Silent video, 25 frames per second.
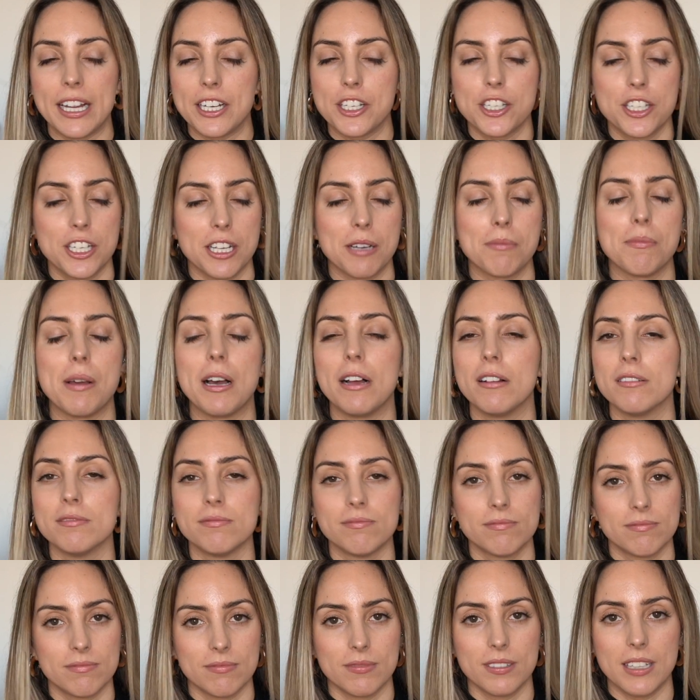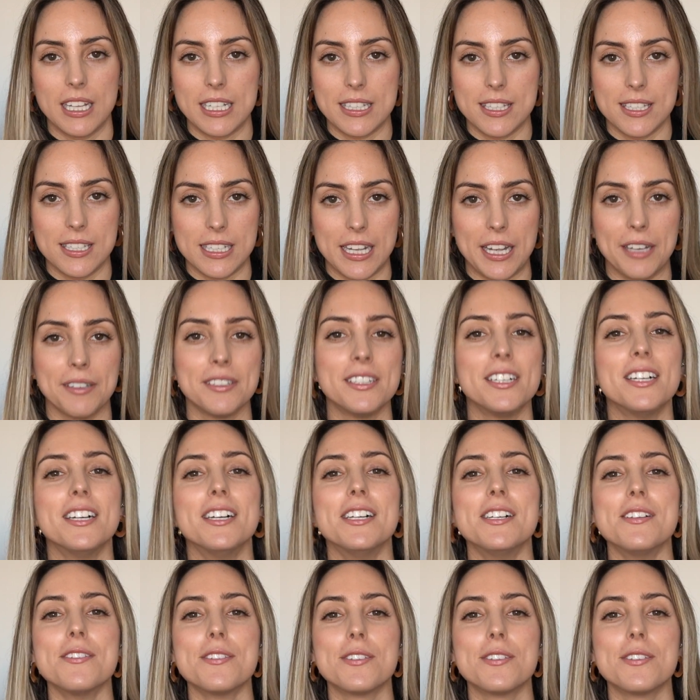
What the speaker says: and HTML, let's say.